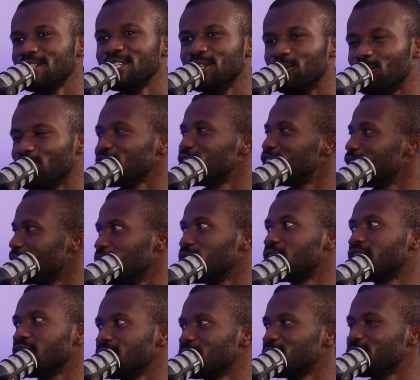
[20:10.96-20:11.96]
really what you're
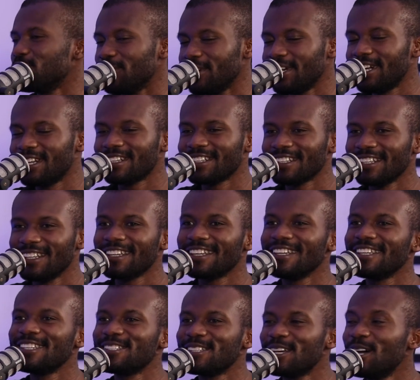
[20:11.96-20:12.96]
looking for,
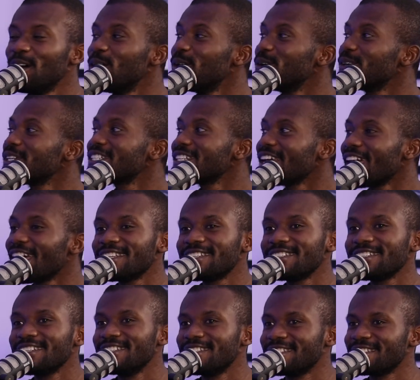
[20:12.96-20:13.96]
is which ad
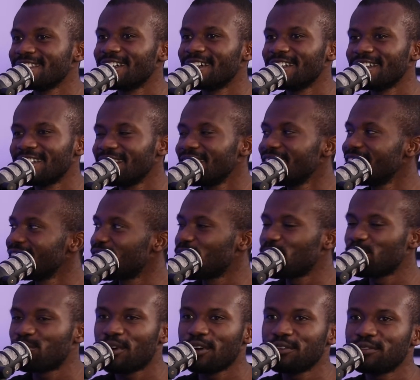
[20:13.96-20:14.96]
sets are there that
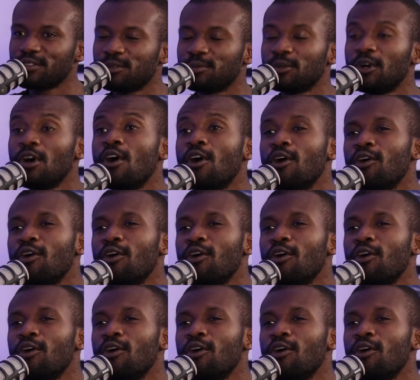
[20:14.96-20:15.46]
are profitable,